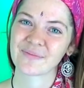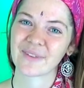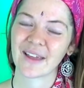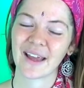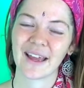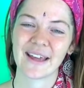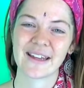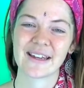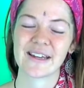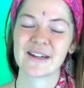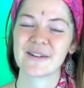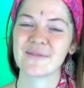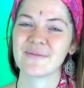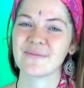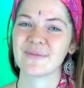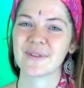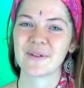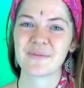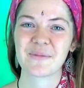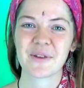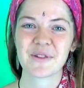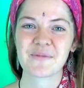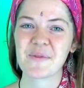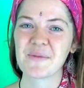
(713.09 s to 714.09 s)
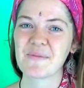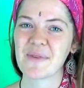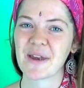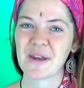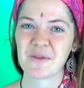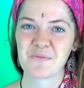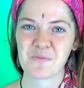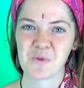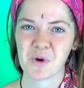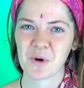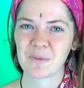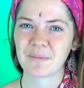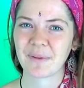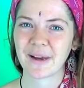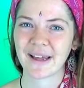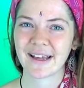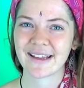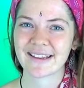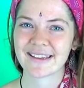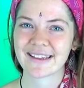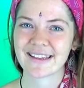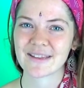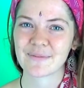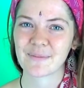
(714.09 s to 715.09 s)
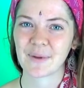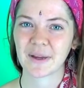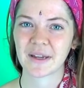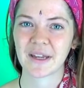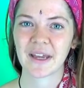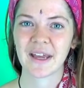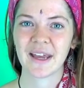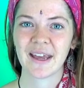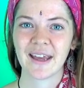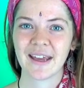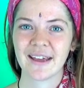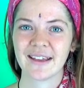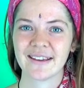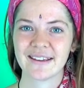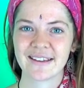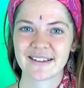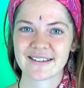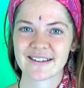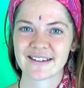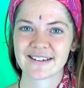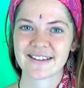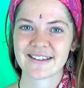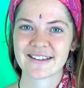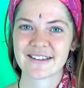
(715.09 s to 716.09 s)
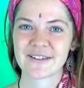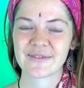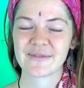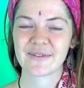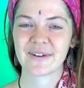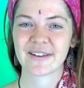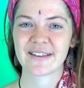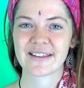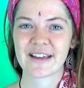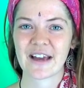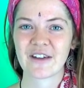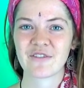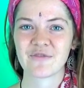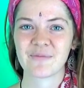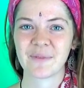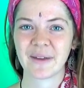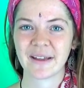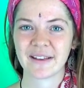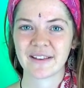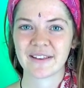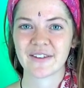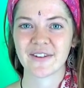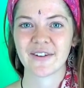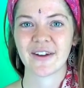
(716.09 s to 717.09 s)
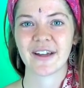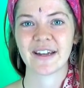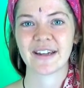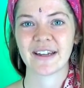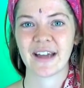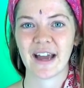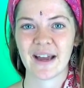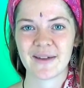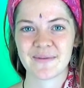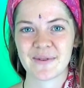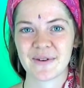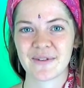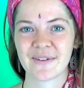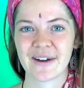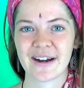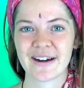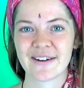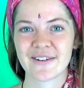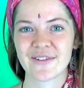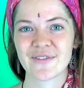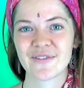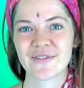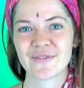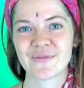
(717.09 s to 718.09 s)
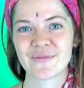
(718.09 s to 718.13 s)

And there must be many more places, but these are just the ones I've been to and I'm aware of.